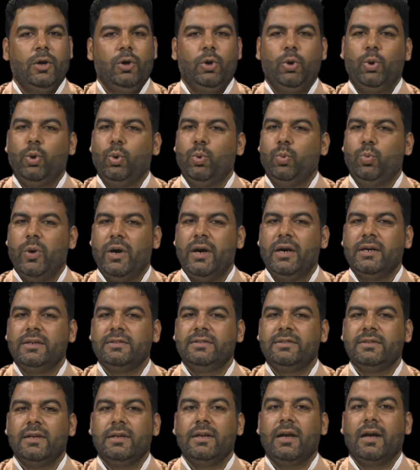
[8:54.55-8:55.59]
who
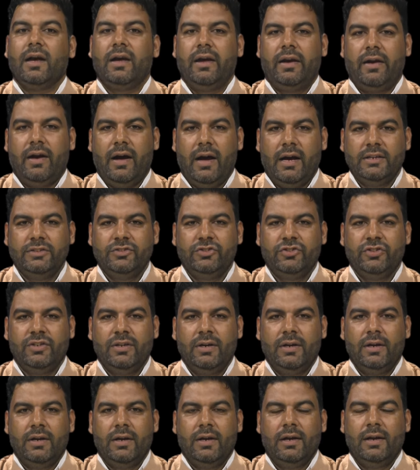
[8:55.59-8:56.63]
works in a garage,
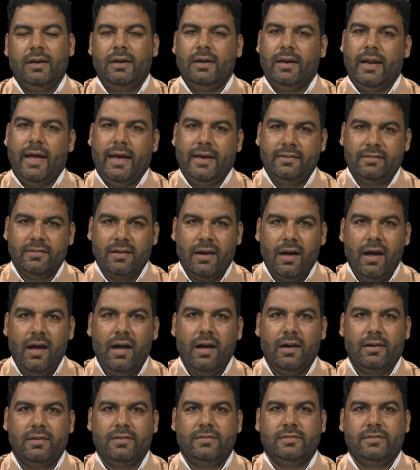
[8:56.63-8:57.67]
likes
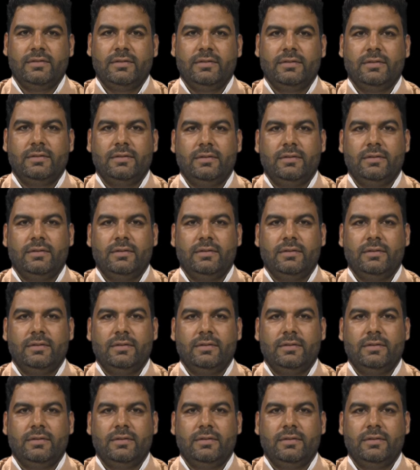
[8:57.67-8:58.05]
cars.